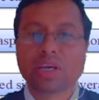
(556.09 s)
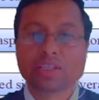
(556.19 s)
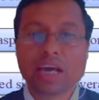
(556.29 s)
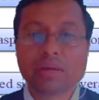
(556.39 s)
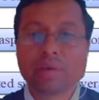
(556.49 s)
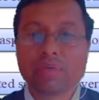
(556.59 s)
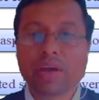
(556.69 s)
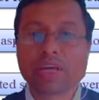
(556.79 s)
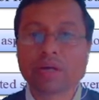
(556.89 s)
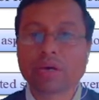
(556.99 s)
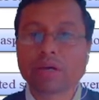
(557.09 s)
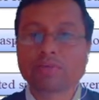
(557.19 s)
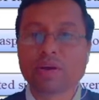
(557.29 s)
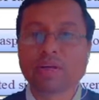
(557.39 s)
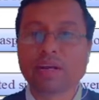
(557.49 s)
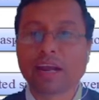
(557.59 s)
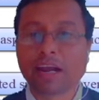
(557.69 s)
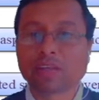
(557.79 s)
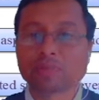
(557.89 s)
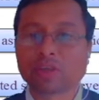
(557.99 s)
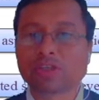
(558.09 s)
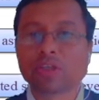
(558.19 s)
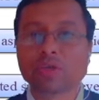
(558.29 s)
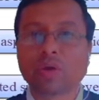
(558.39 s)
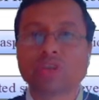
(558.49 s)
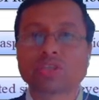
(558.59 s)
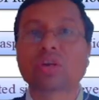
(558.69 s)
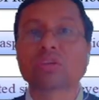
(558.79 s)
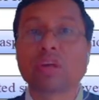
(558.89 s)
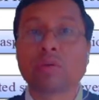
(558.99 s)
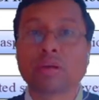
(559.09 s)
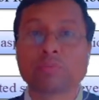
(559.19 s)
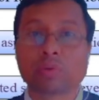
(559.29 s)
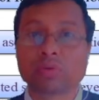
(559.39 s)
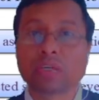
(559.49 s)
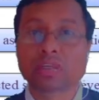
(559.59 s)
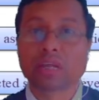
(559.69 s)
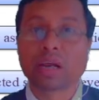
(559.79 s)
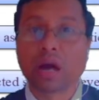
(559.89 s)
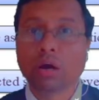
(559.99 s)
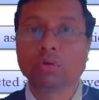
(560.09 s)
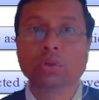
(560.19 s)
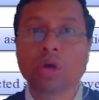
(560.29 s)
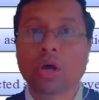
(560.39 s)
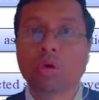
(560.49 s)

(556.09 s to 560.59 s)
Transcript: Tell me when you confronted an unexpected situation of several projects and how you